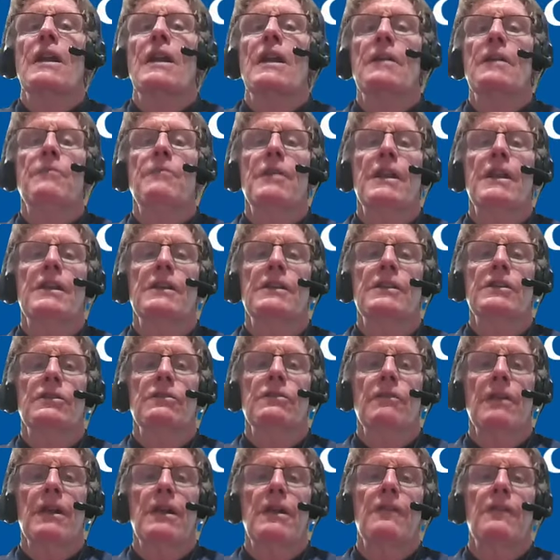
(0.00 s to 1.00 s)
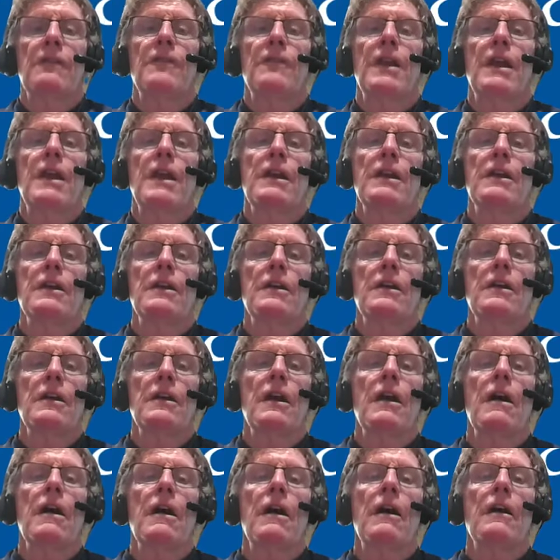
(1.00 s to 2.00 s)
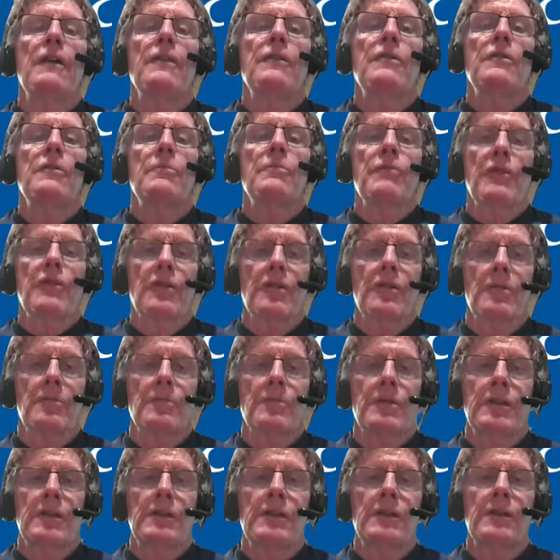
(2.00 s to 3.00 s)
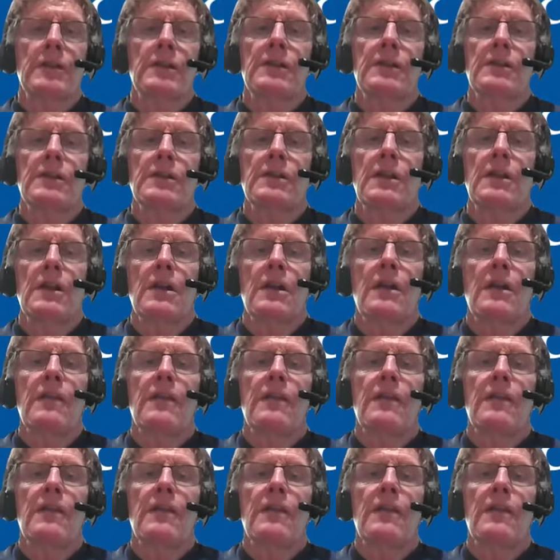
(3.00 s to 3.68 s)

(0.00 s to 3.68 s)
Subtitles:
administrative, and other purposes